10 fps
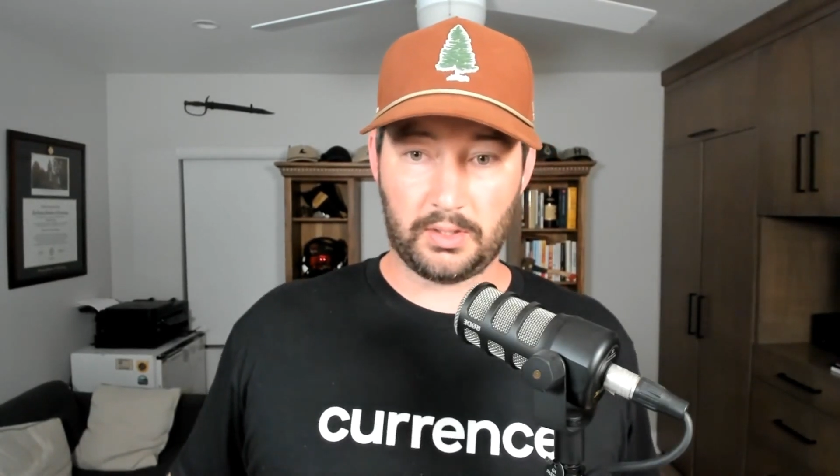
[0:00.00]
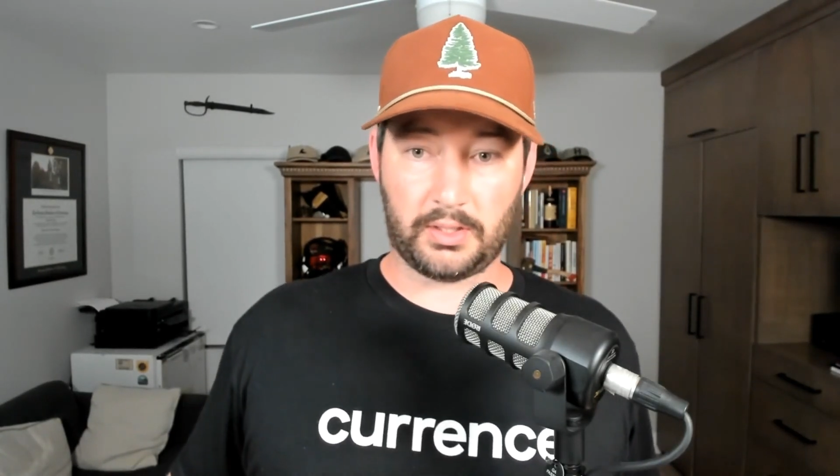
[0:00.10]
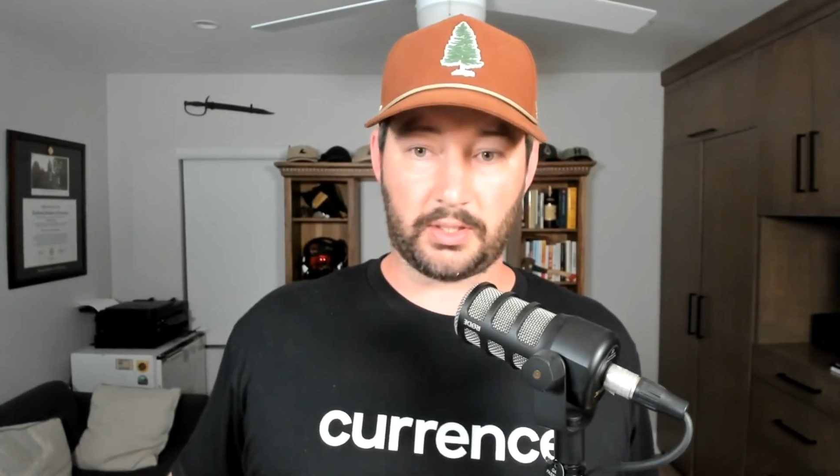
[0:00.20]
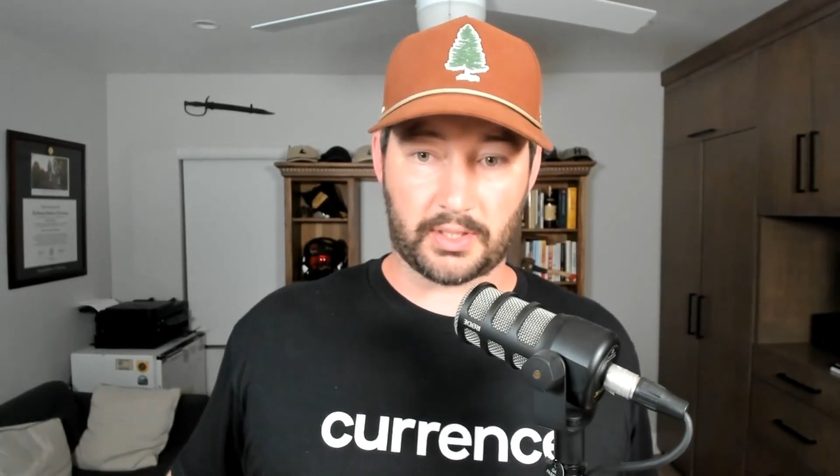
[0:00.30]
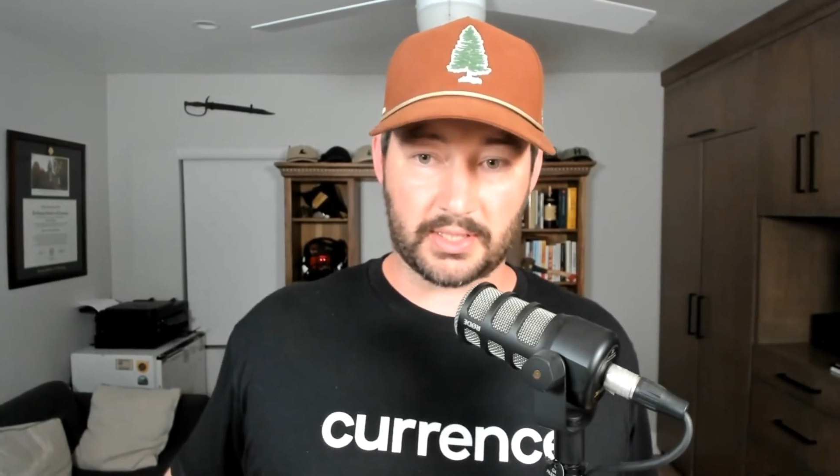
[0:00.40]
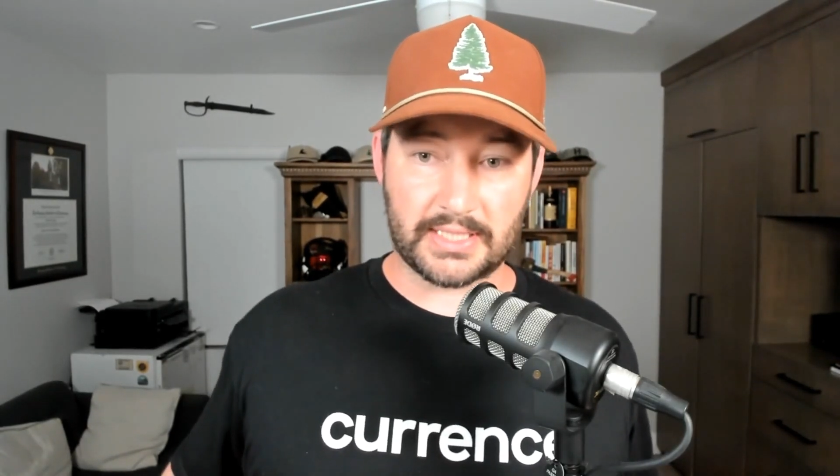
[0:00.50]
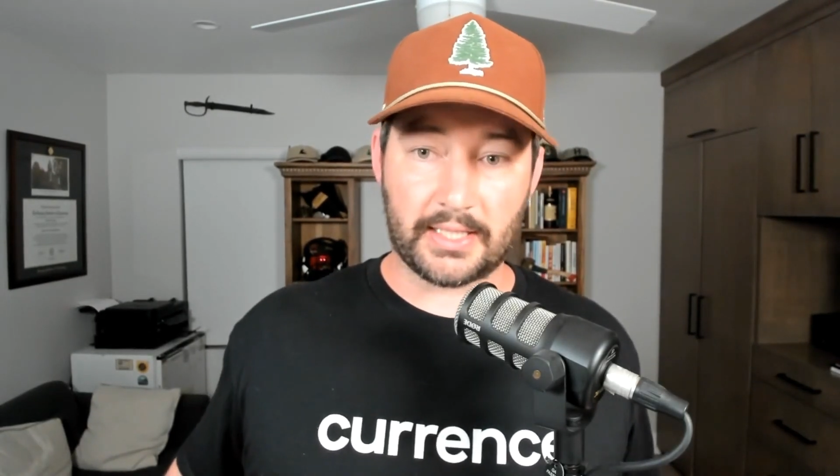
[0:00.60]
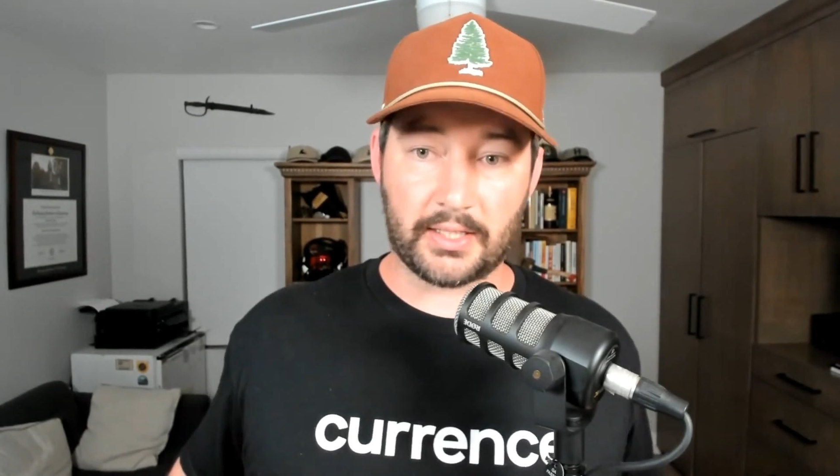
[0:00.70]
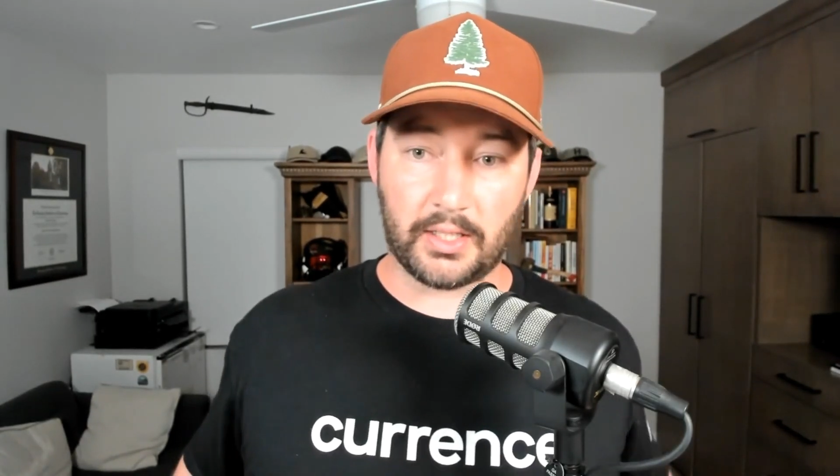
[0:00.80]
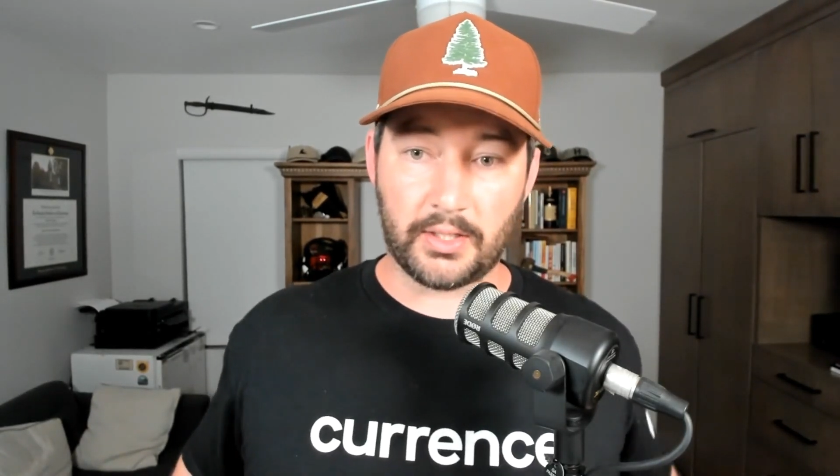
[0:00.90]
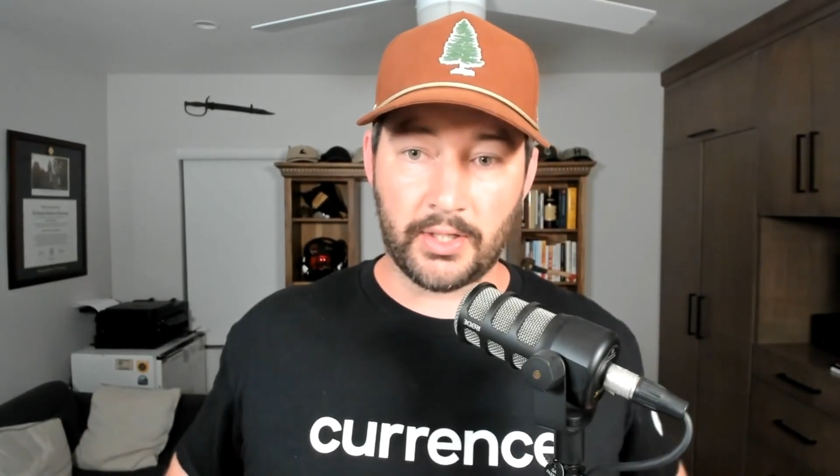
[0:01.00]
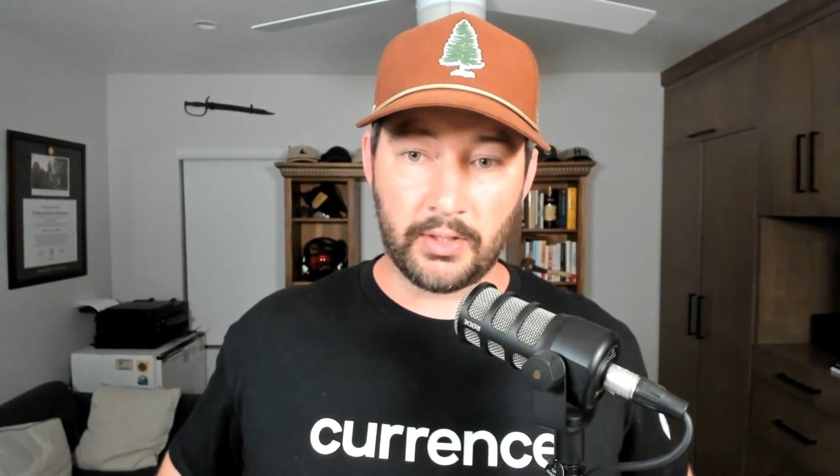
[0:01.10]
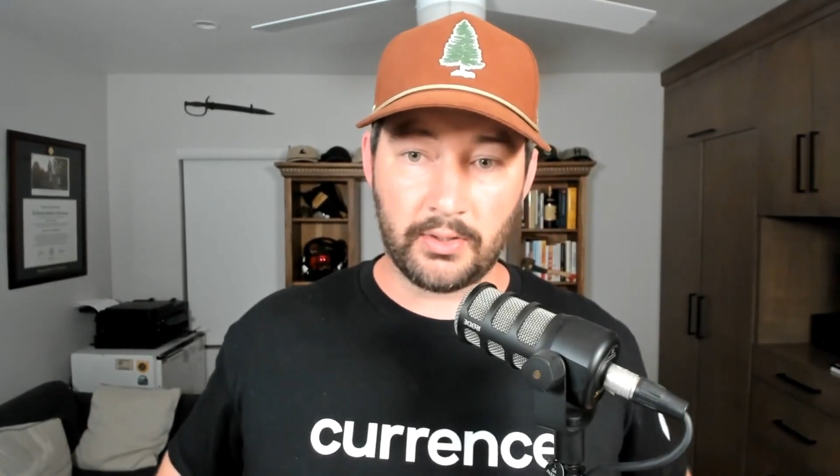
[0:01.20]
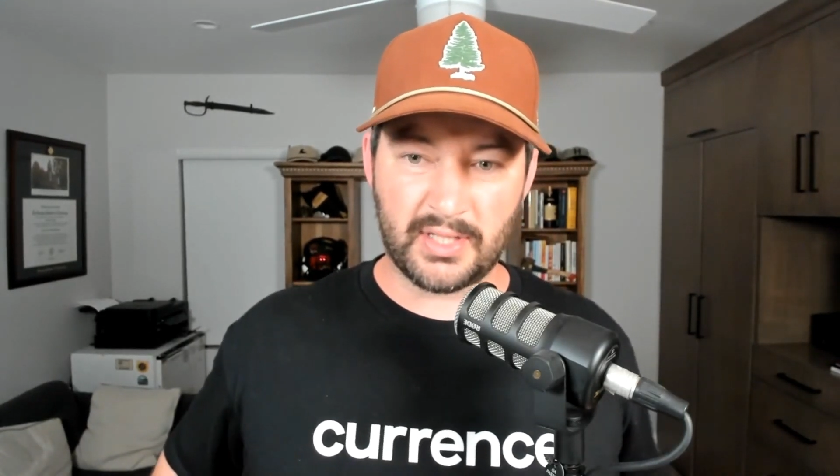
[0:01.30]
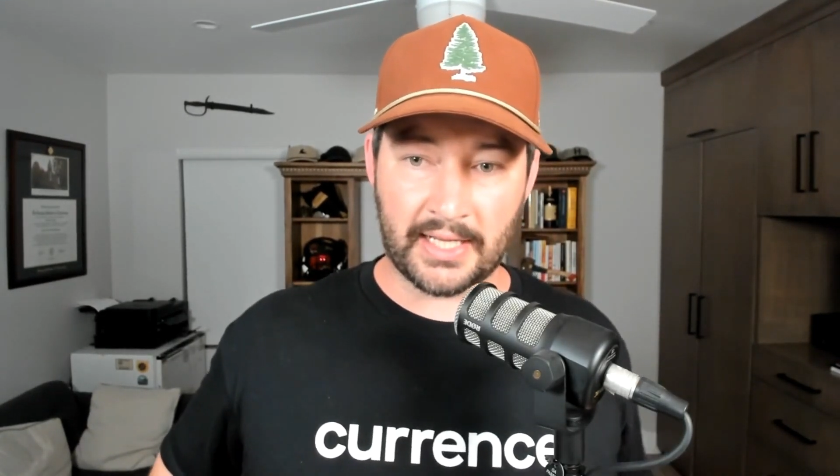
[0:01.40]
He goes on to say that,
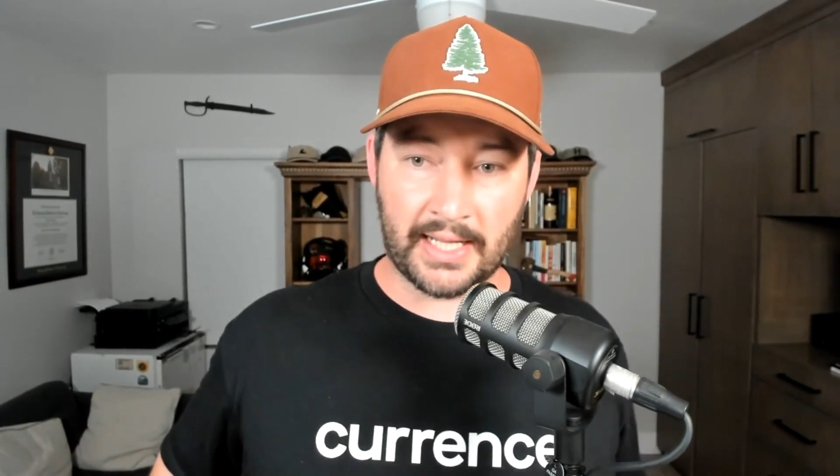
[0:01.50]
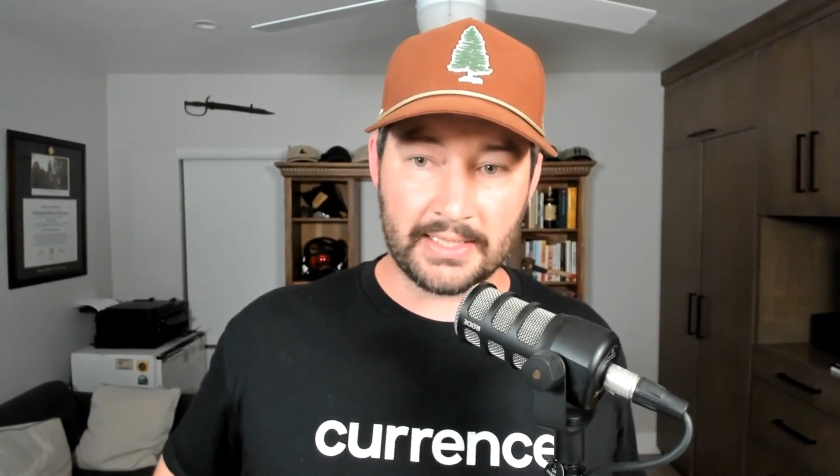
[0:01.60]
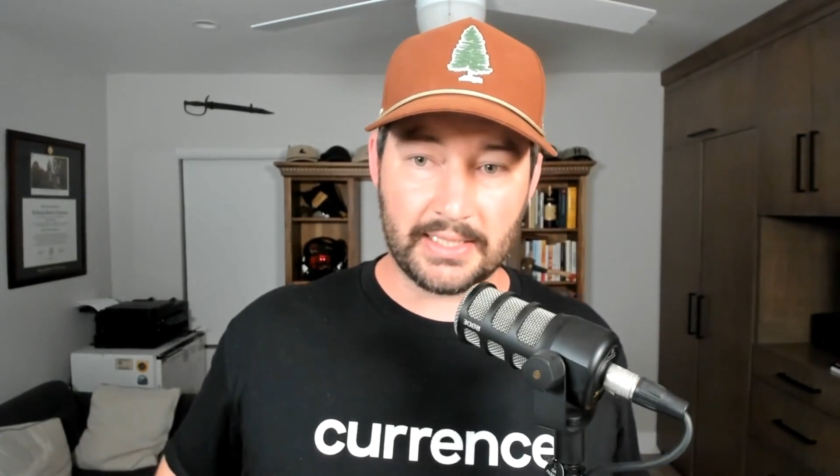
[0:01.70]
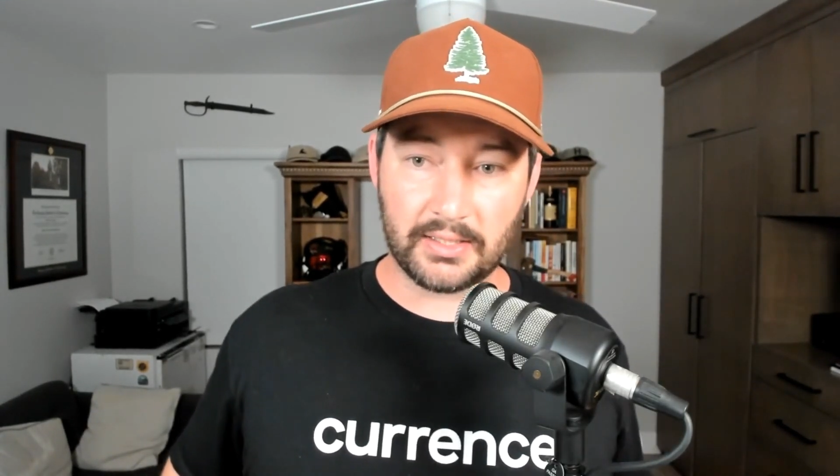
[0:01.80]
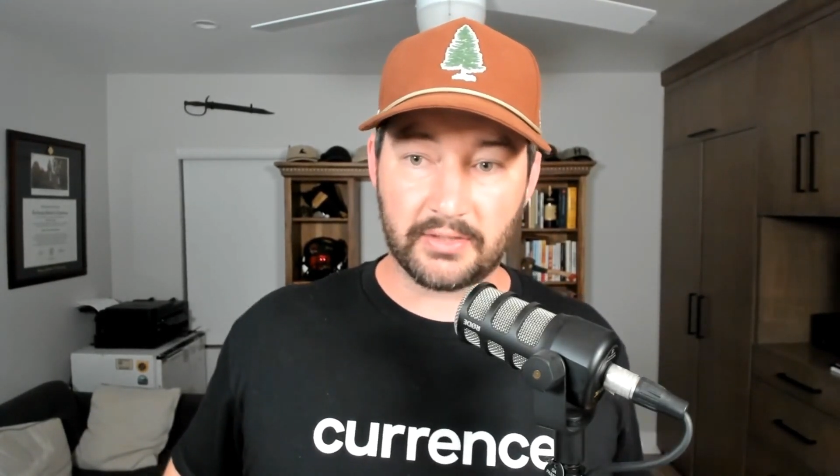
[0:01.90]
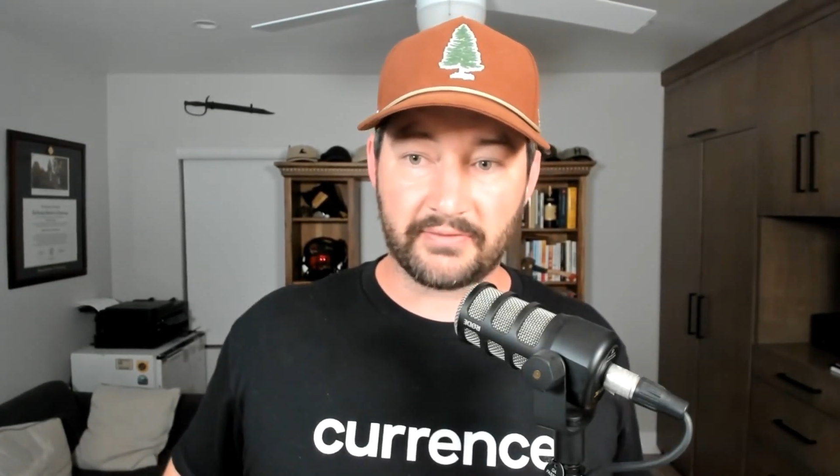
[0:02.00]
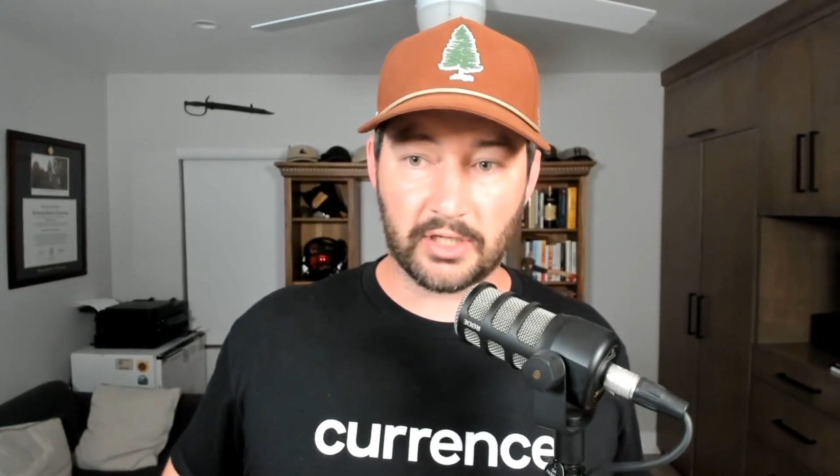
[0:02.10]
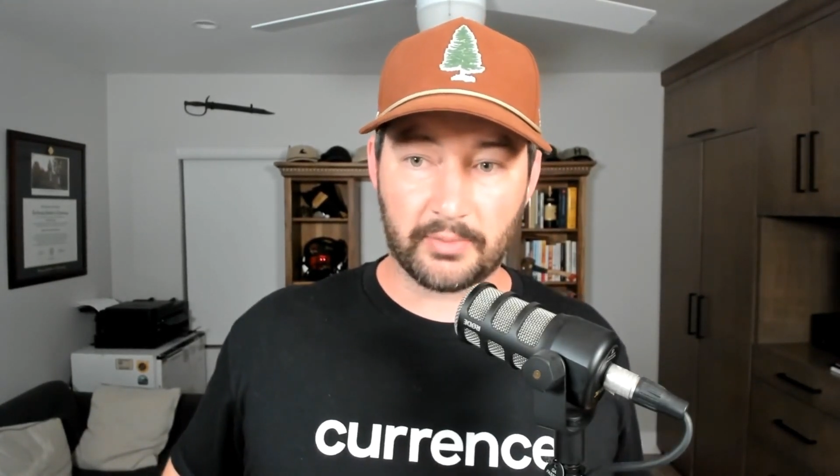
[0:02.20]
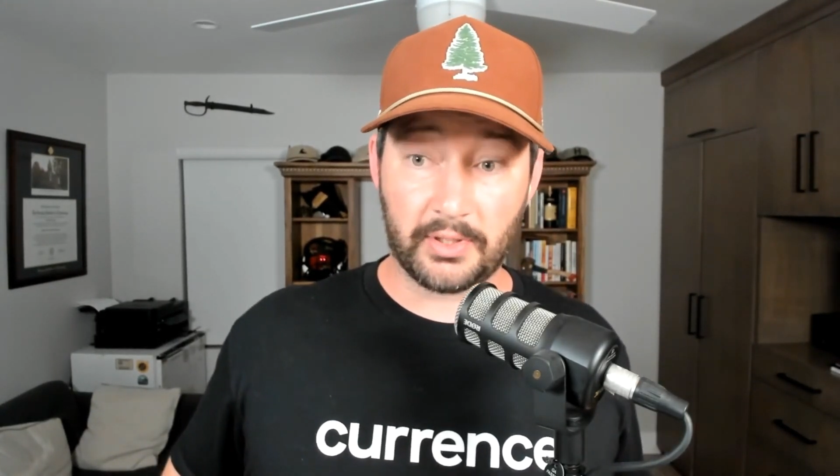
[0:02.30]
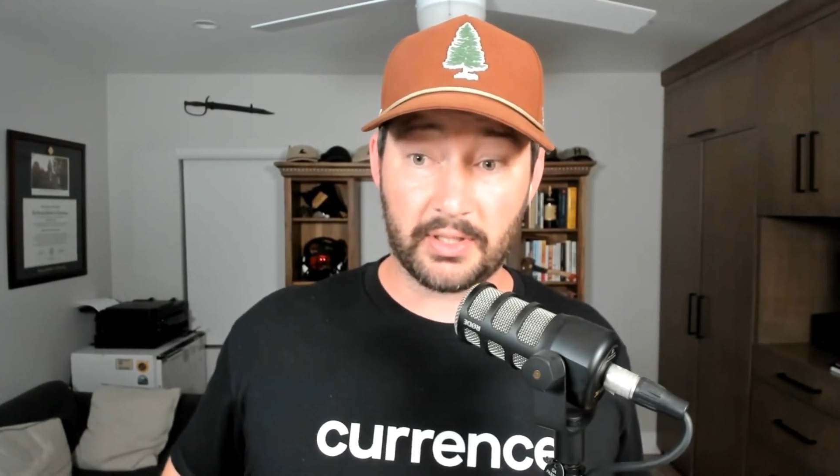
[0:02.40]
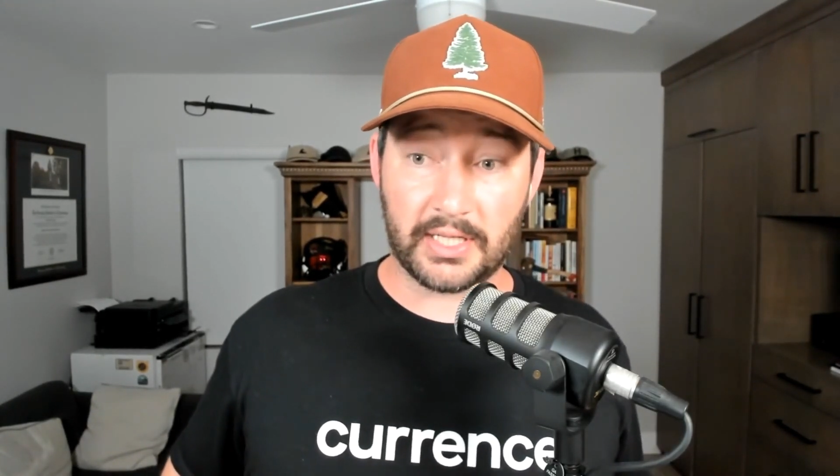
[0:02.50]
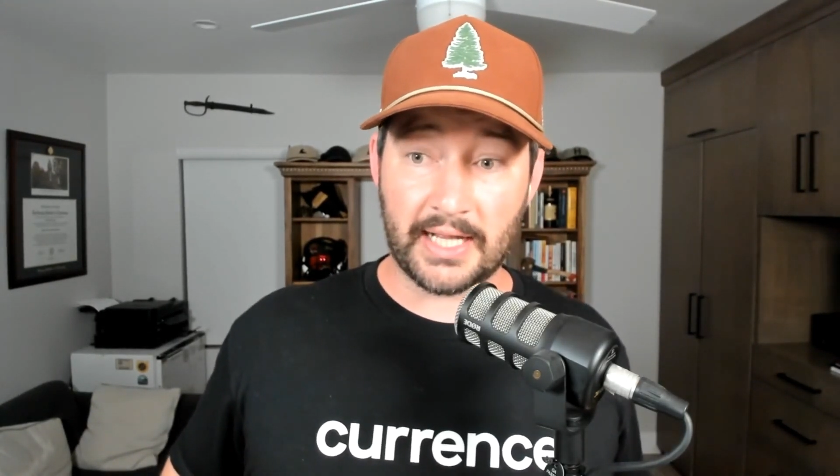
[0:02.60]
note that ending convertibility